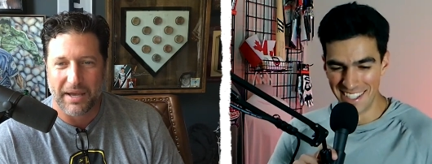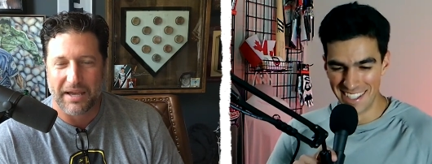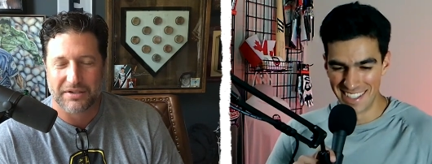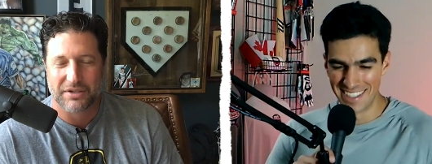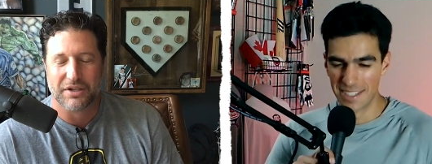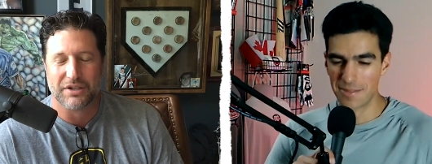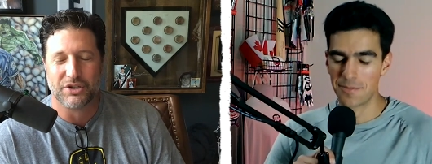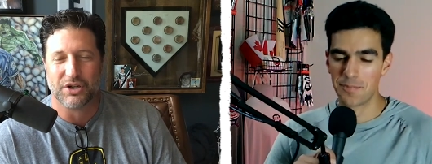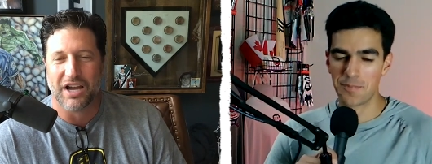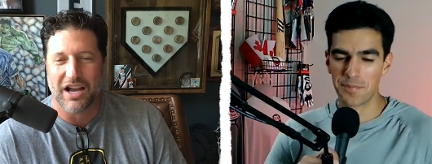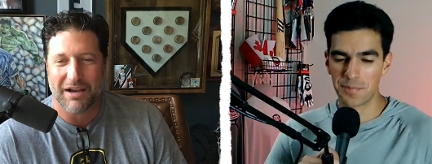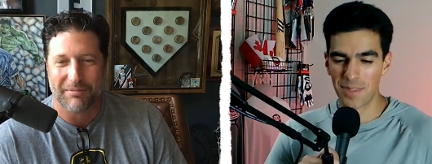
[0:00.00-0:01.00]
Speaker 1: best
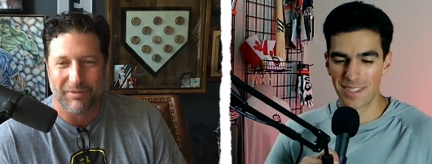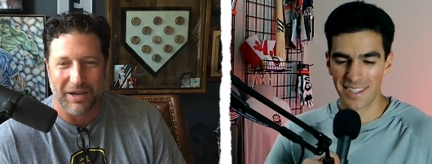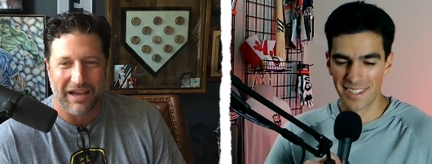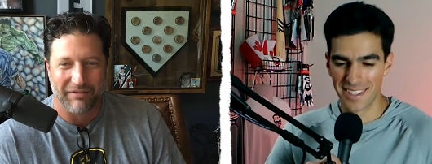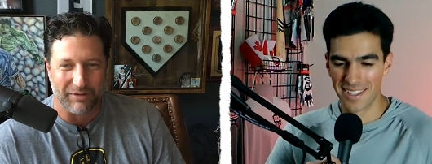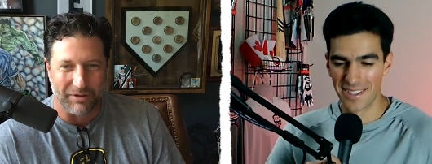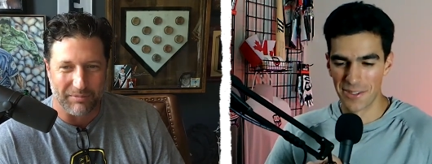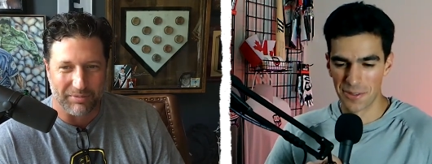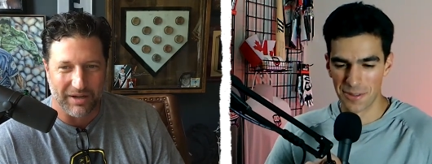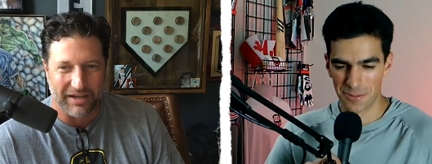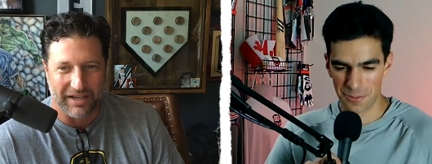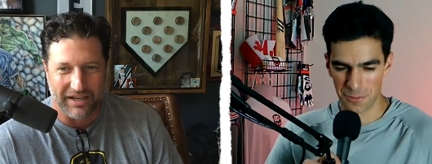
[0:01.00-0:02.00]
job ever. He
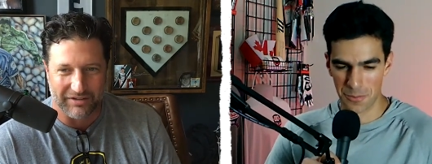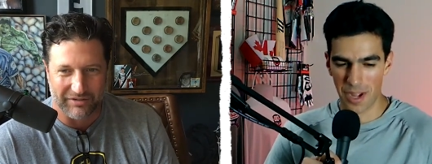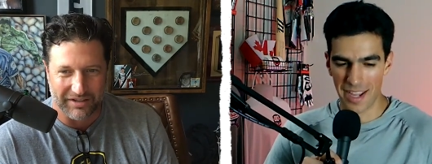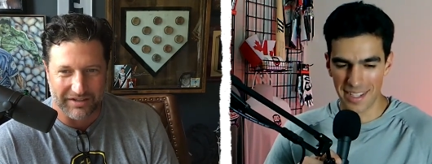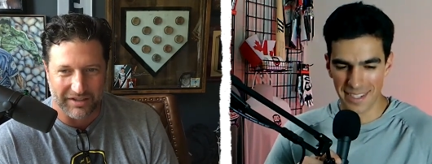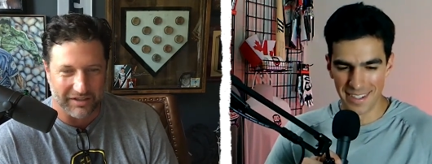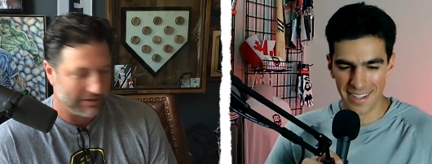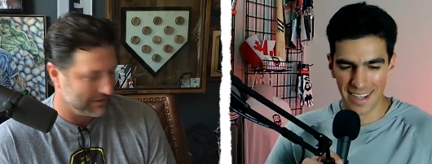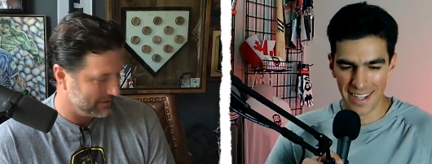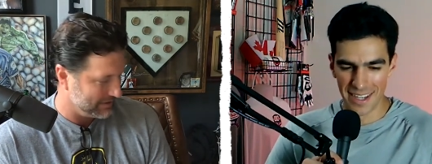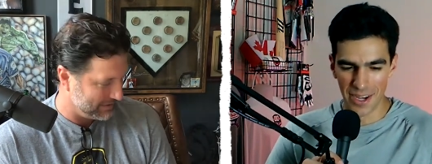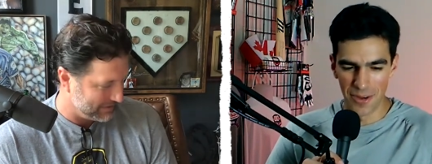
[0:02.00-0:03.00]
probably has right, right there.
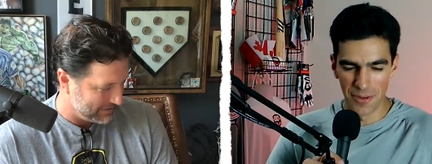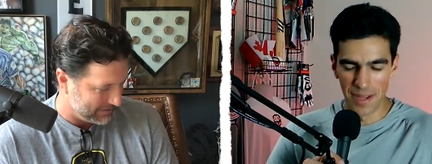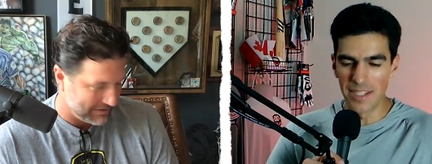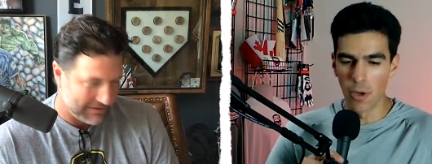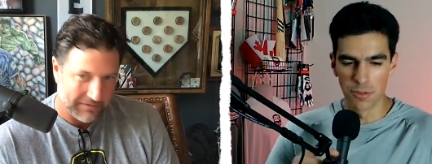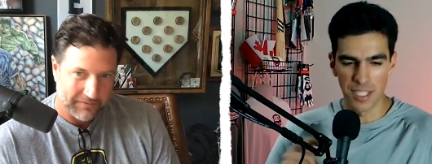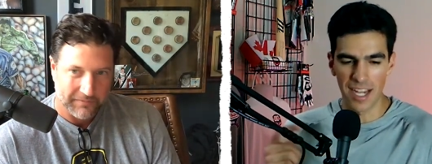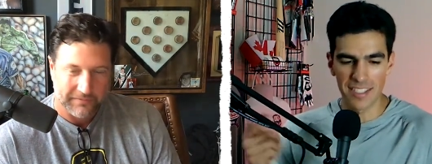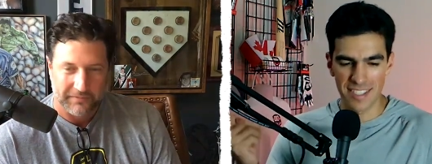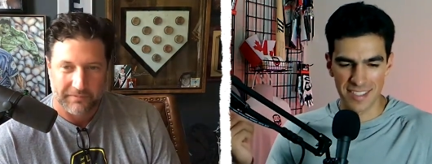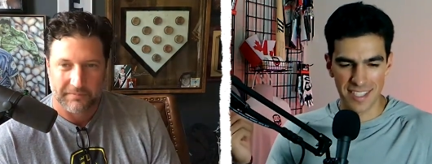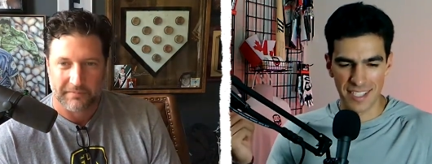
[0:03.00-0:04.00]
Speaker 2: I know. I, Ohtani
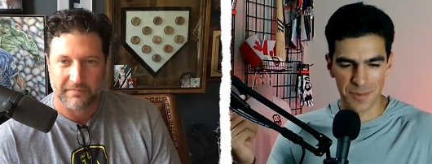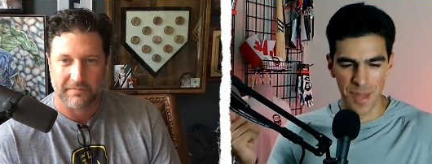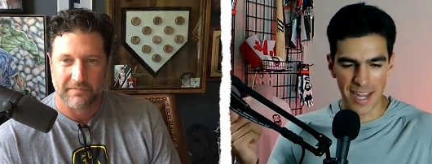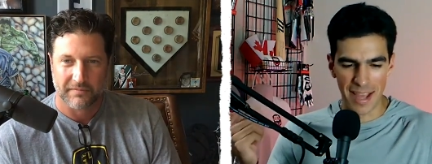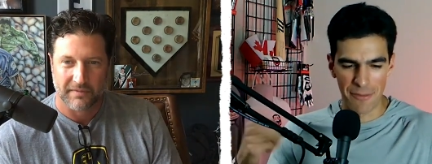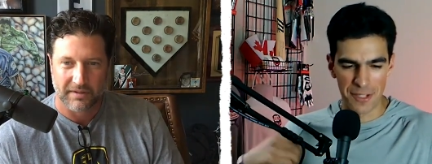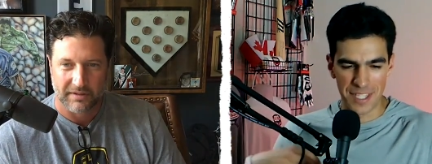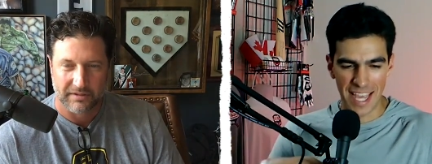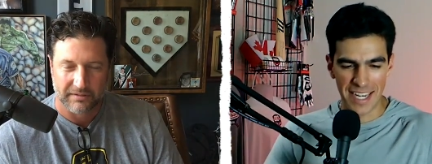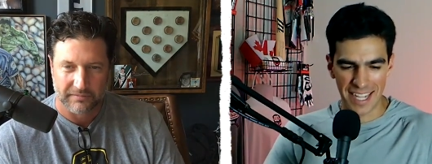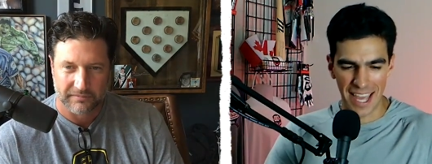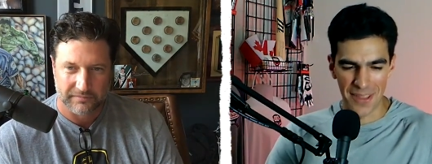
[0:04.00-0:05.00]
says they spend every day
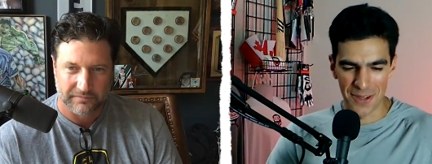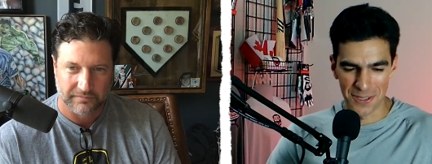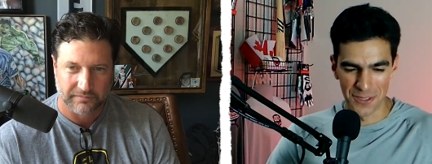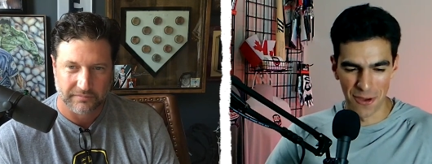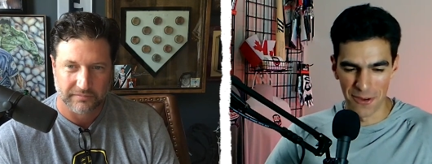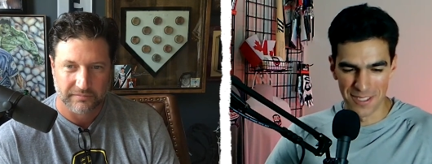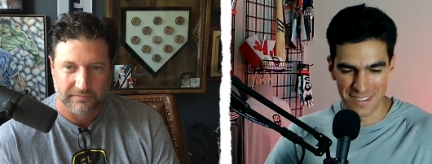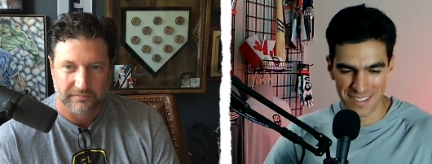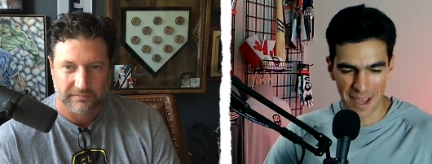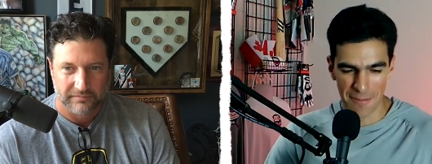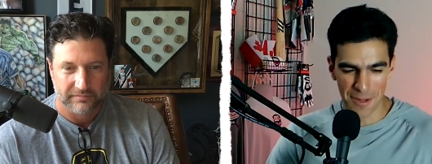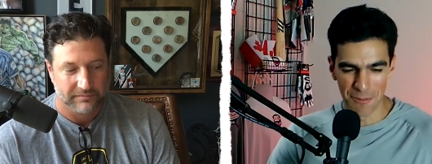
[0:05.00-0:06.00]
together. So it's
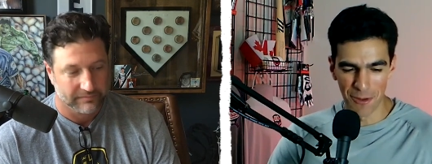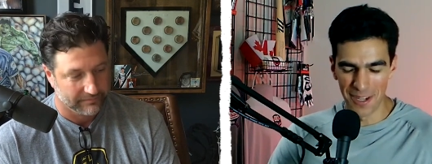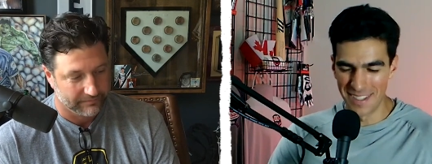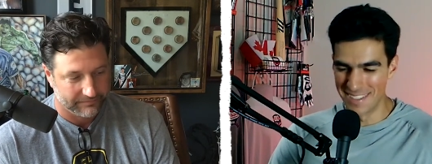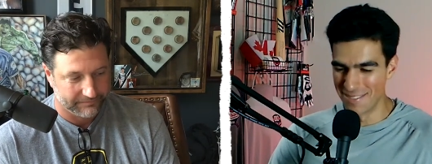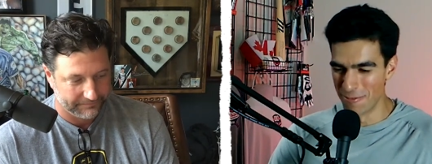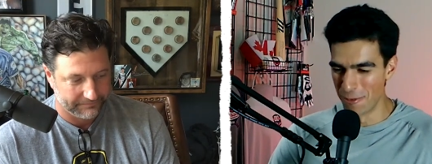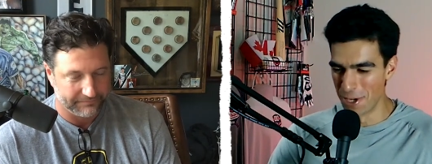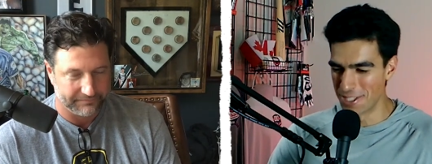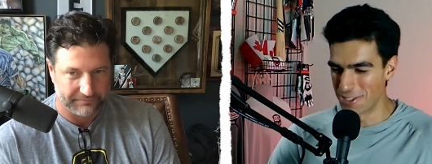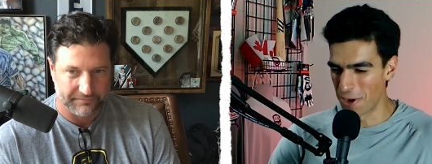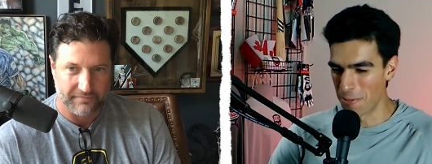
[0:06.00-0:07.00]
I mean what a what
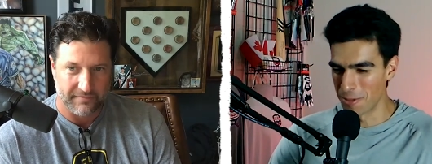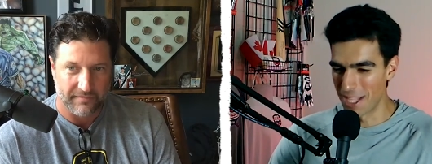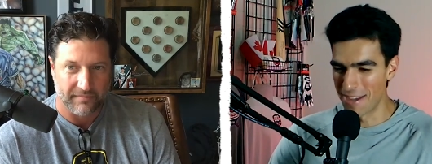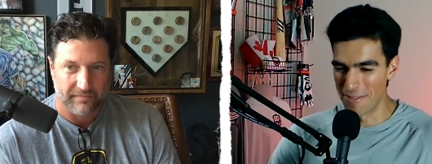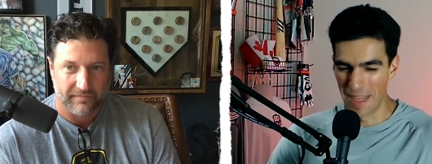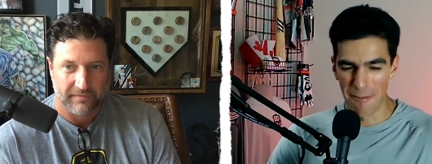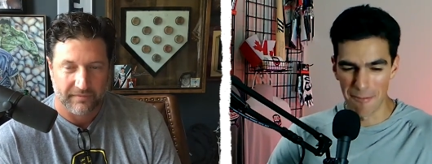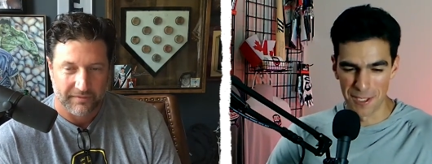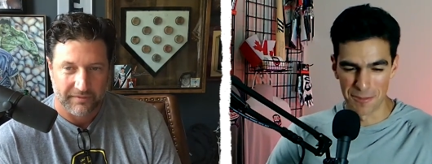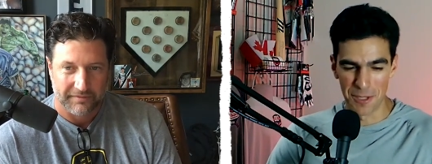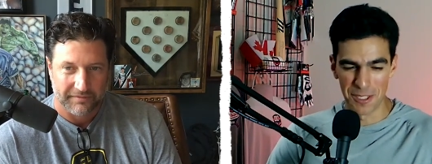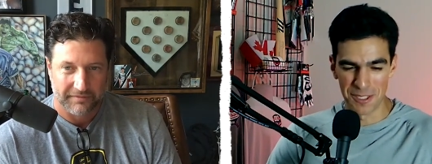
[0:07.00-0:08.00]
a charmed life that
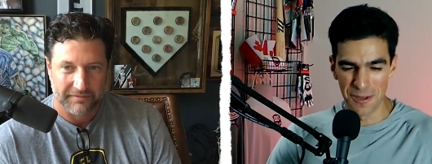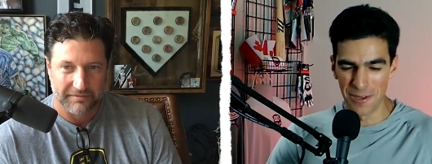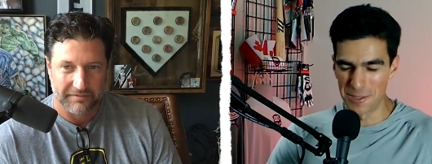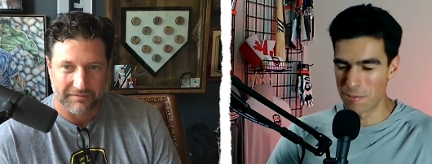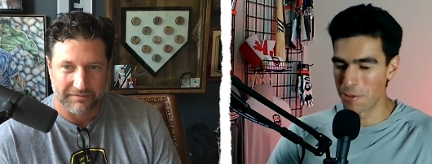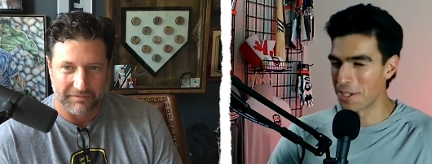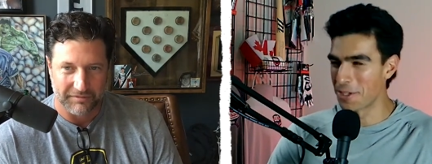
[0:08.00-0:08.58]
must be too. It's pretty